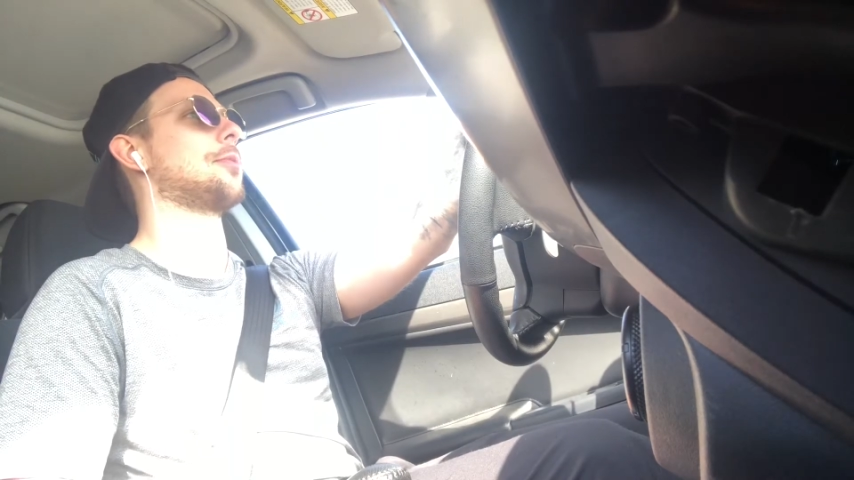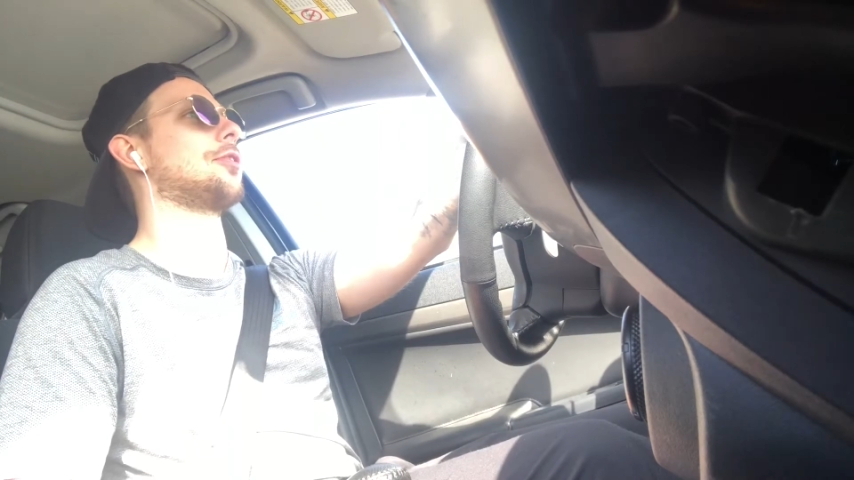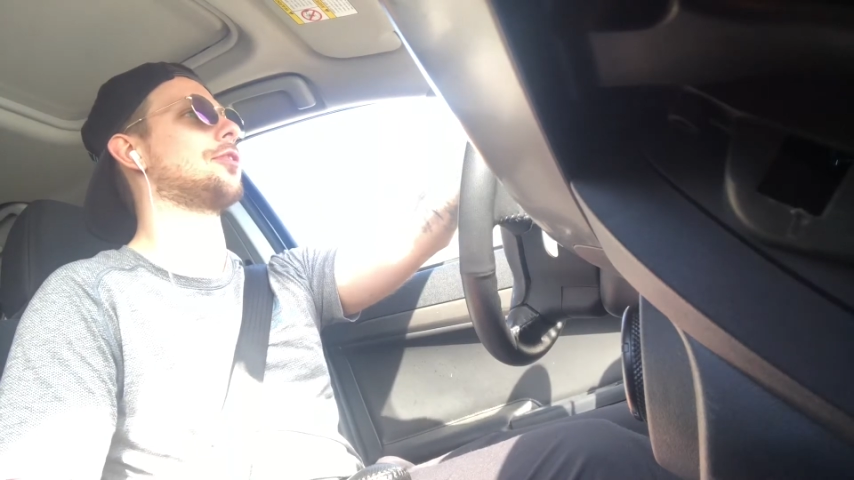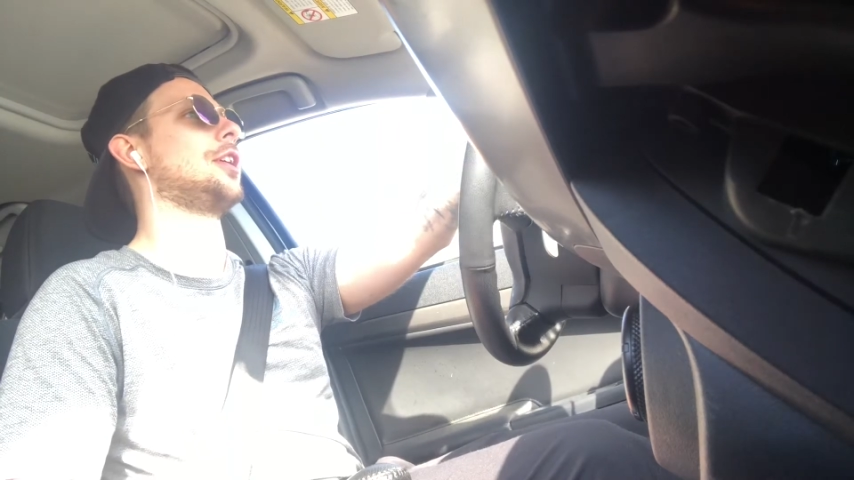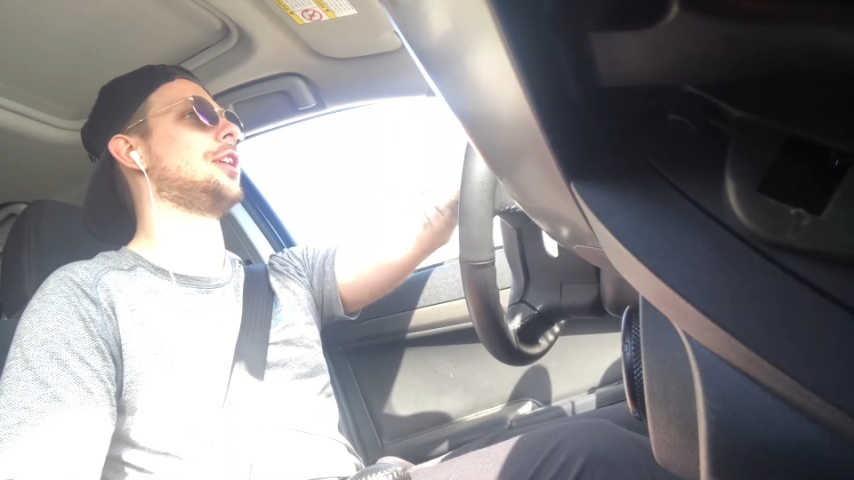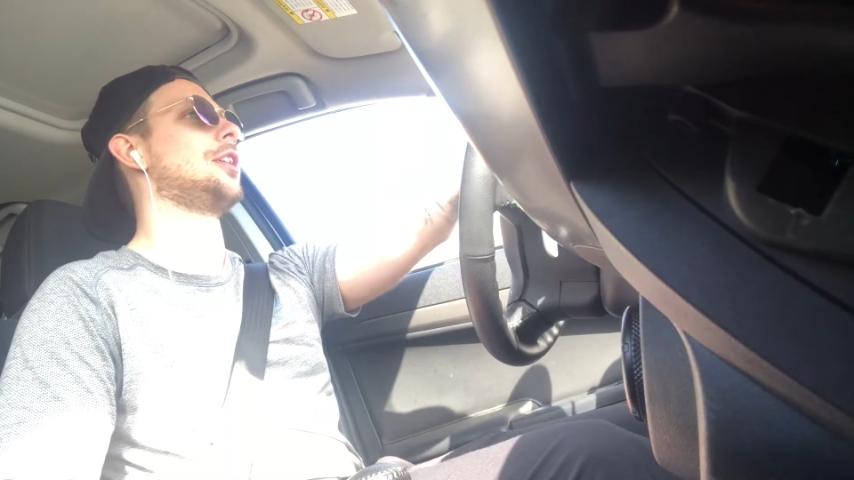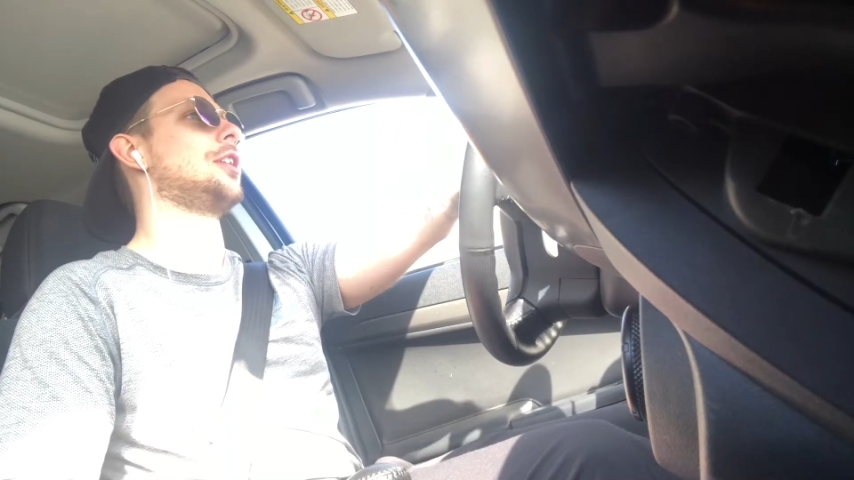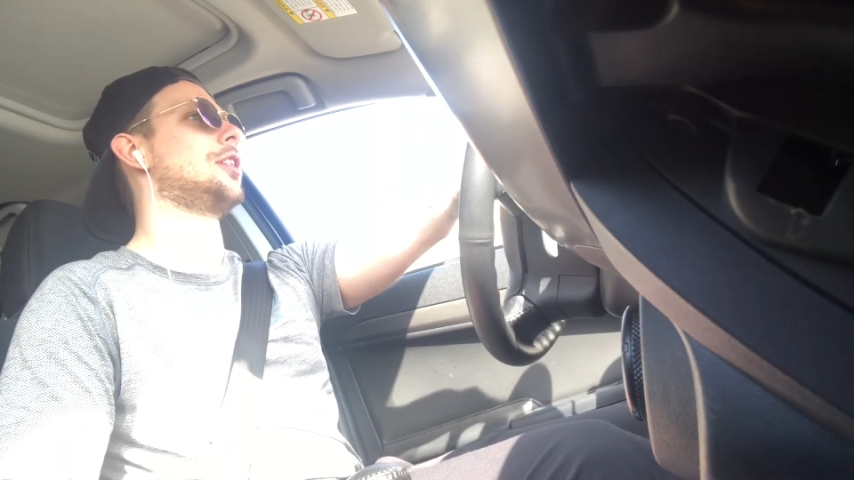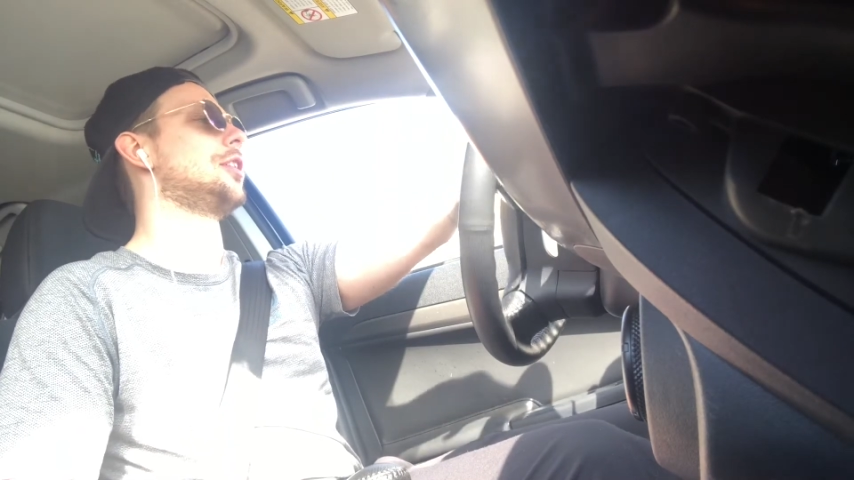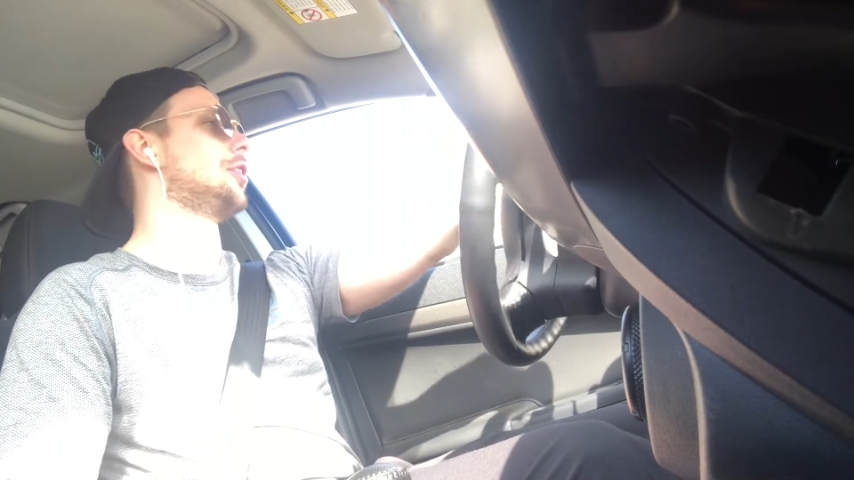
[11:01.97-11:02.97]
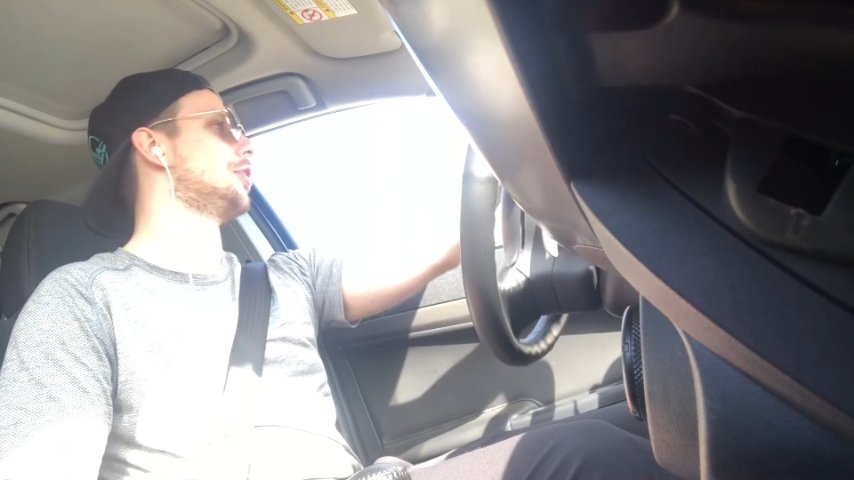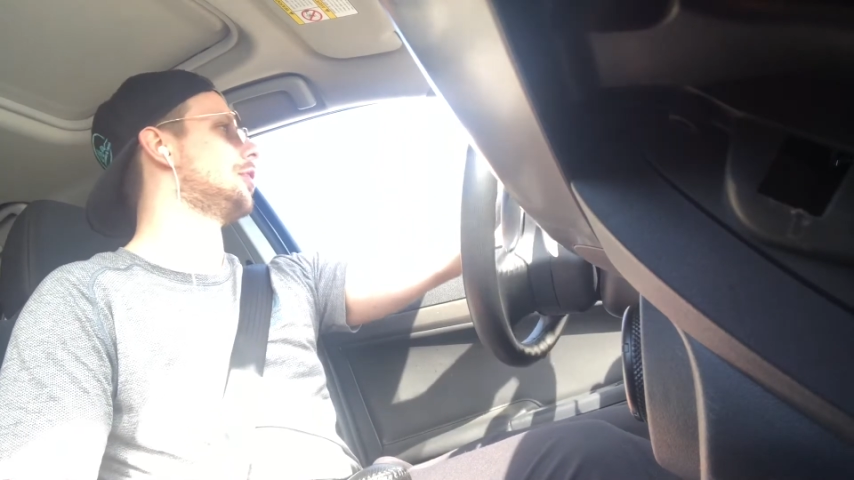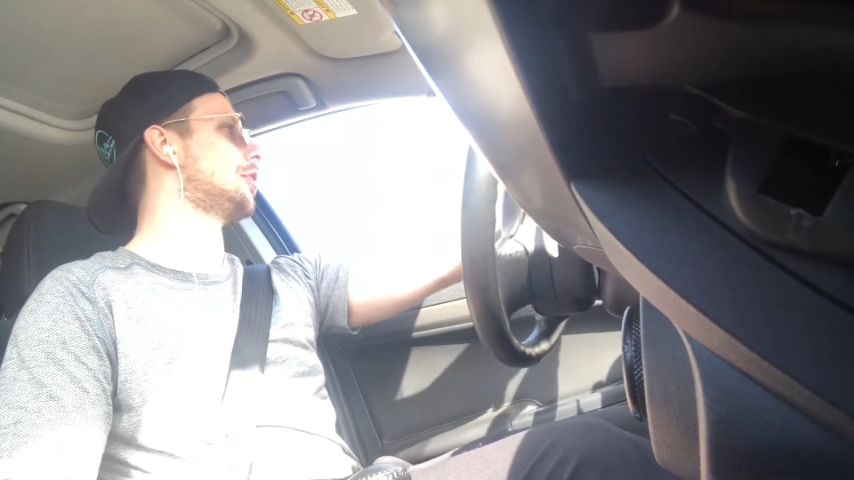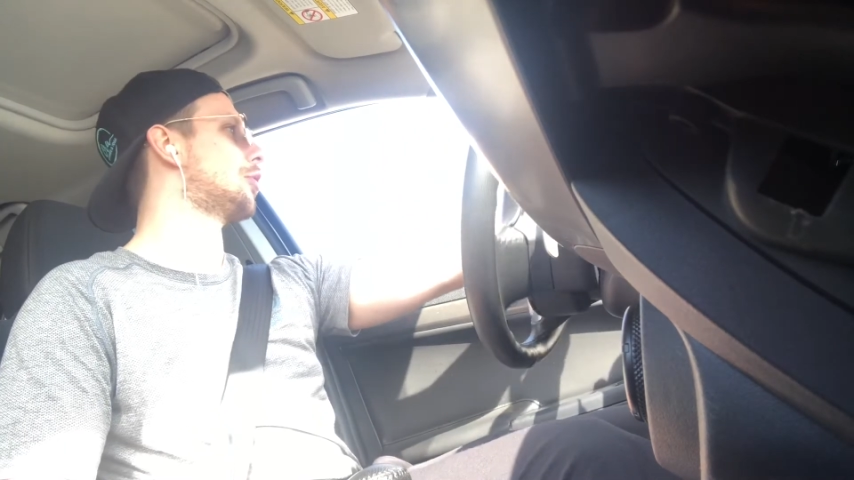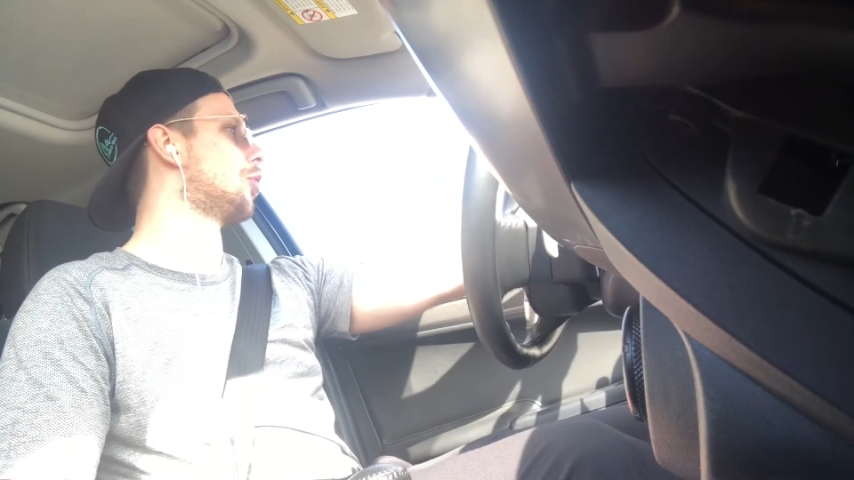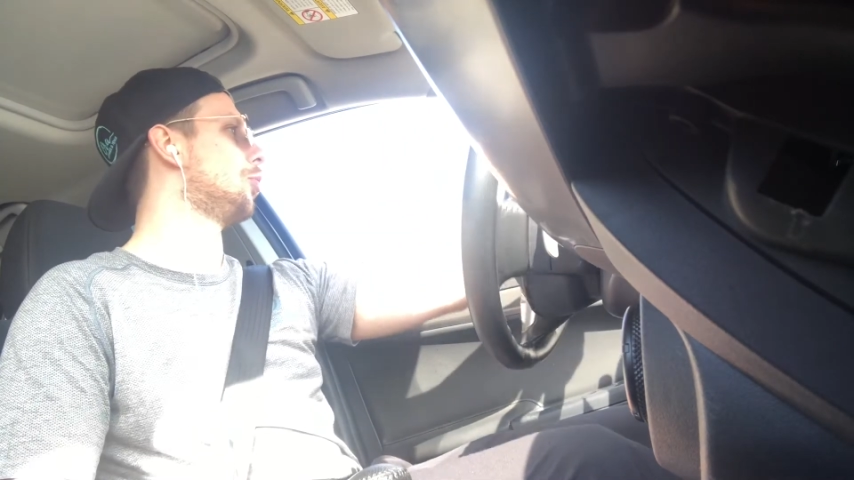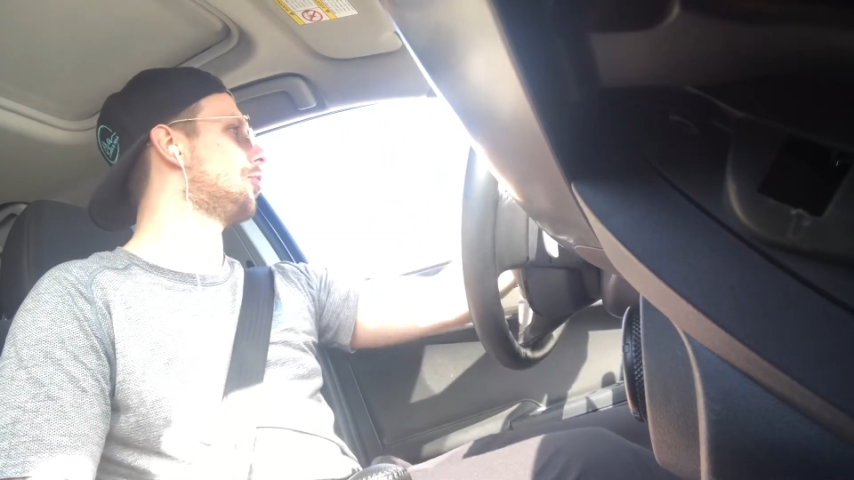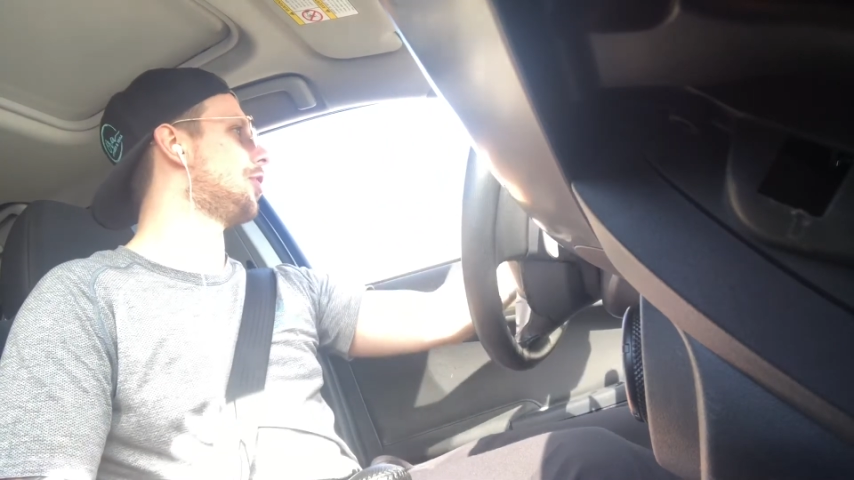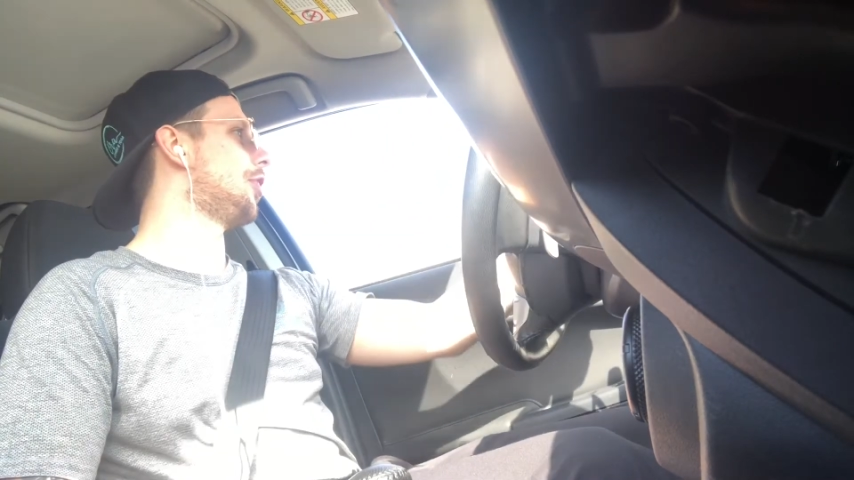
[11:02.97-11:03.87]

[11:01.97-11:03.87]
Because those